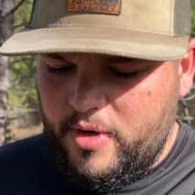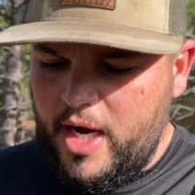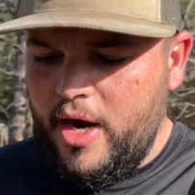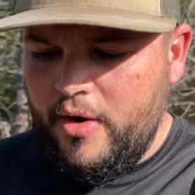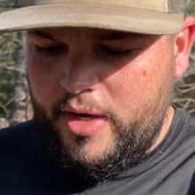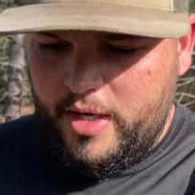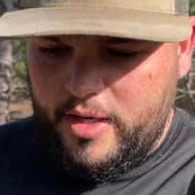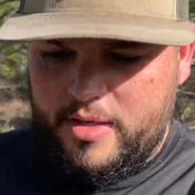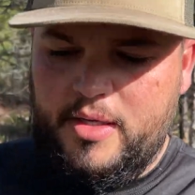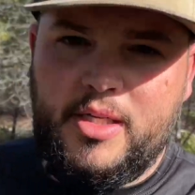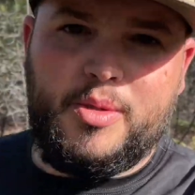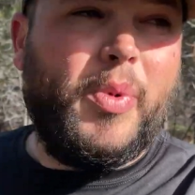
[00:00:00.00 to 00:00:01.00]
area
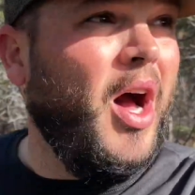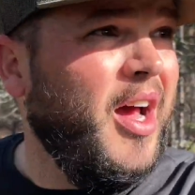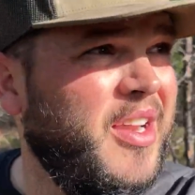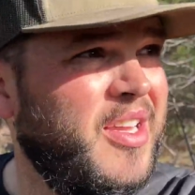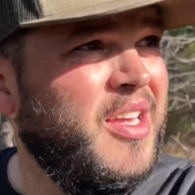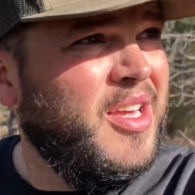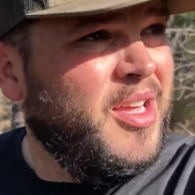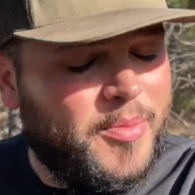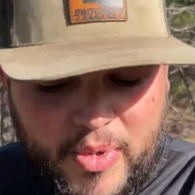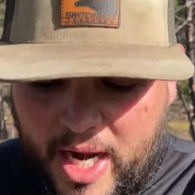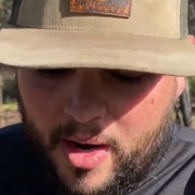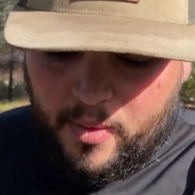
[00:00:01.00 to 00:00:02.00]
spot.
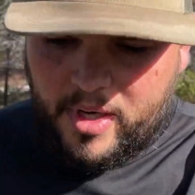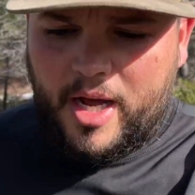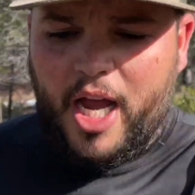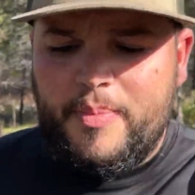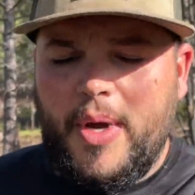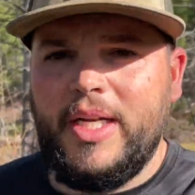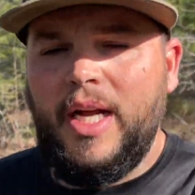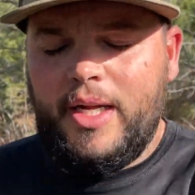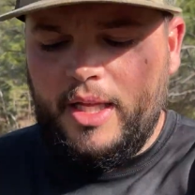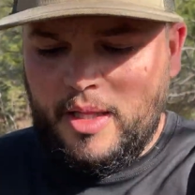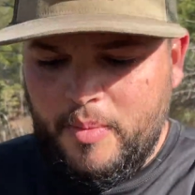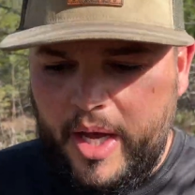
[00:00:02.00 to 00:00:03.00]
But now we're gonna hike back down and
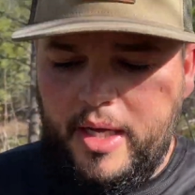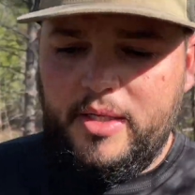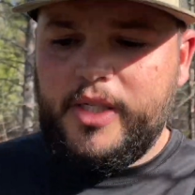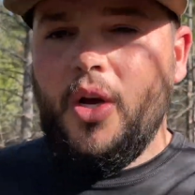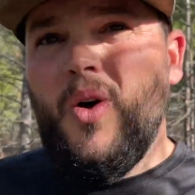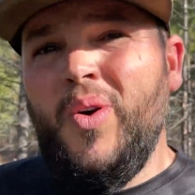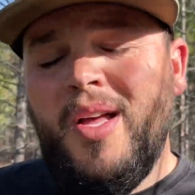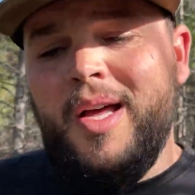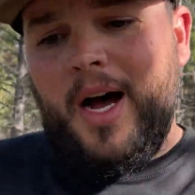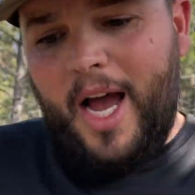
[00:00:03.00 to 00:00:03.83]
get the bait. So I